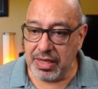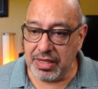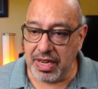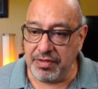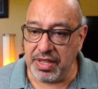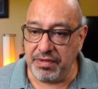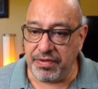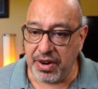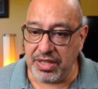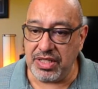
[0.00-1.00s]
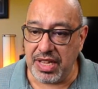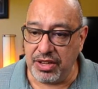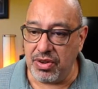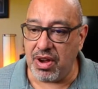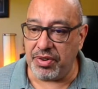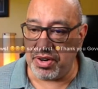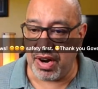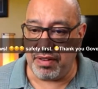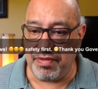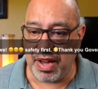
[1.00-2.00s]
Safety first. Thank you, Governor
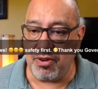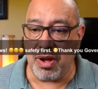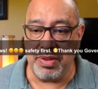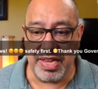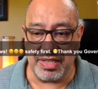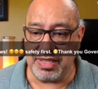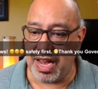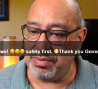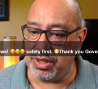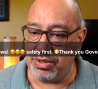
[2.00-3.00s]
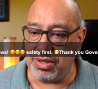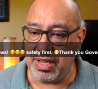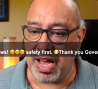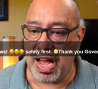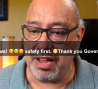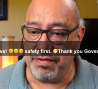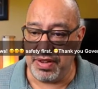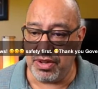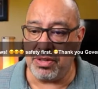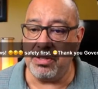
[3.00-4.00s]
Alfaro. Yes, absolutely. I
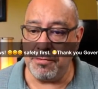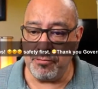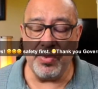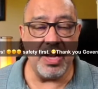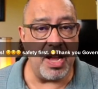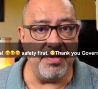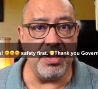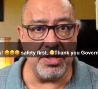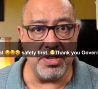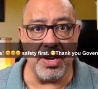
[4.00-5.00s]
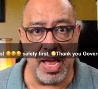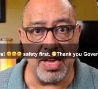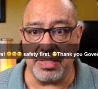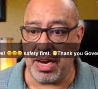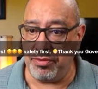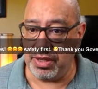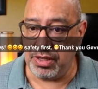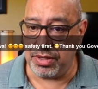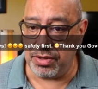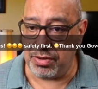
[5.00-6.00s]
feel I feel in good hands. I
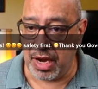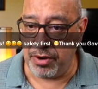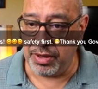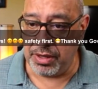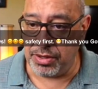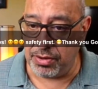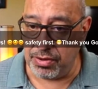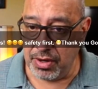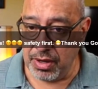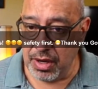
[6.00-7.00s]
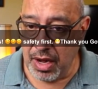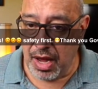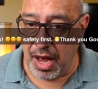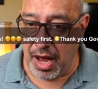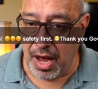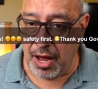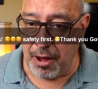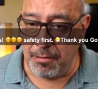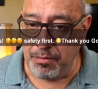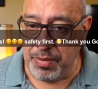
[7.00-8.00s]
really do. I really do.
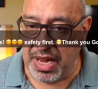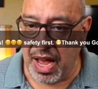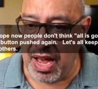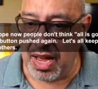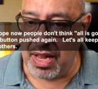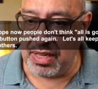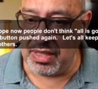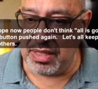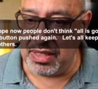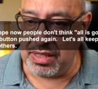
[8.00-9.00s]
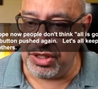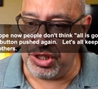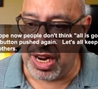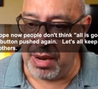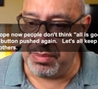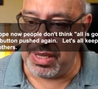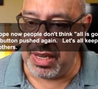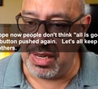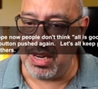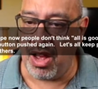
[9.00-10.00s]
Mija chimes
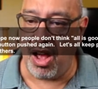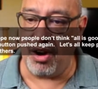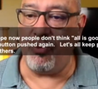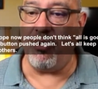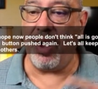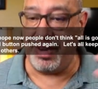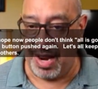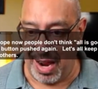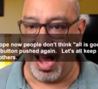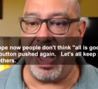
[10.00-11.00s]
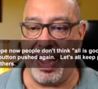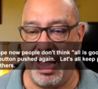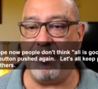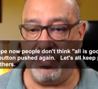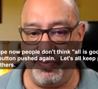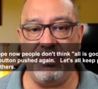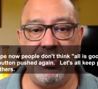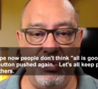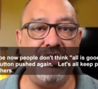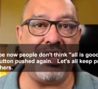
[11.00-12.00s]
in on what I am
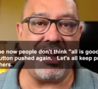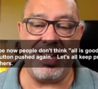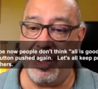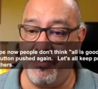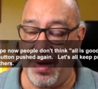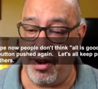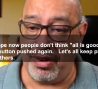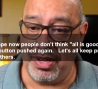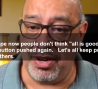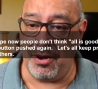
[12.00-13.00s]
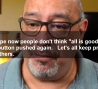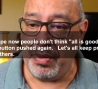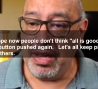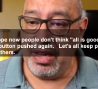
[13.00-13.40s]
talking about, you know.